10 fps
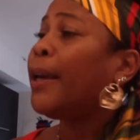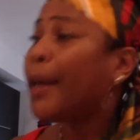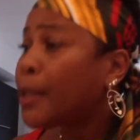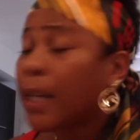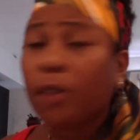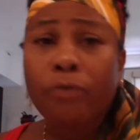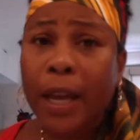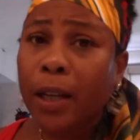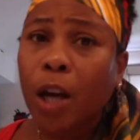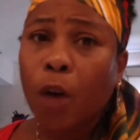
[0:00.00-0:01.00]
It's getting
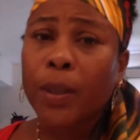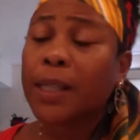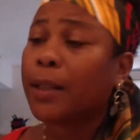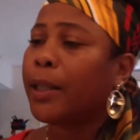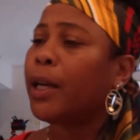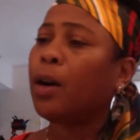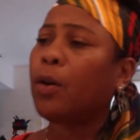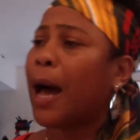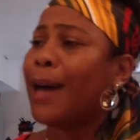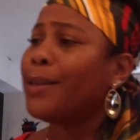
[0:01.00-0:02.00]
ready to go into
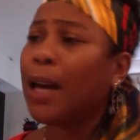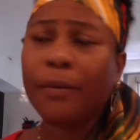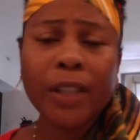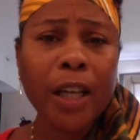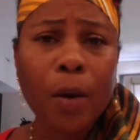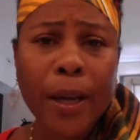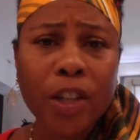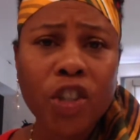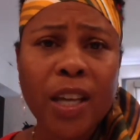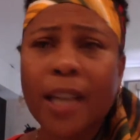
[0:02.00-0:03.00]
Leo. I love Leo
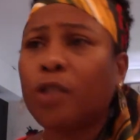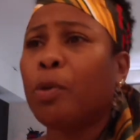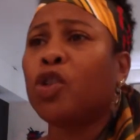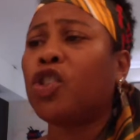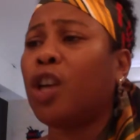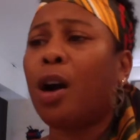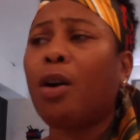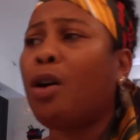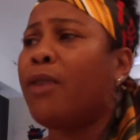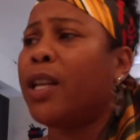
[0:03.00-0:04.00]
energy, as most of
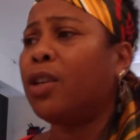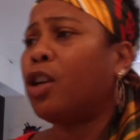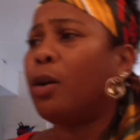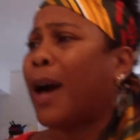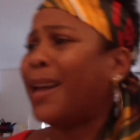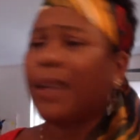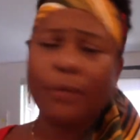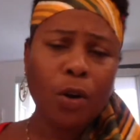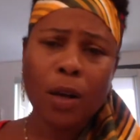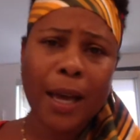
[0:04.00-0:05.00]
y'all already know. I
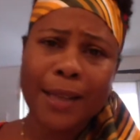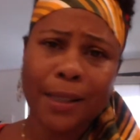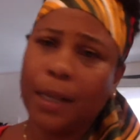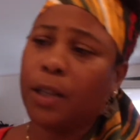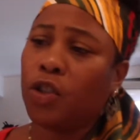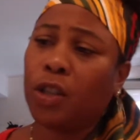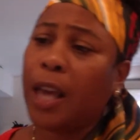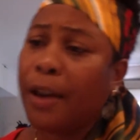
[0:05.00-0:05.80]
love all kinds of energy.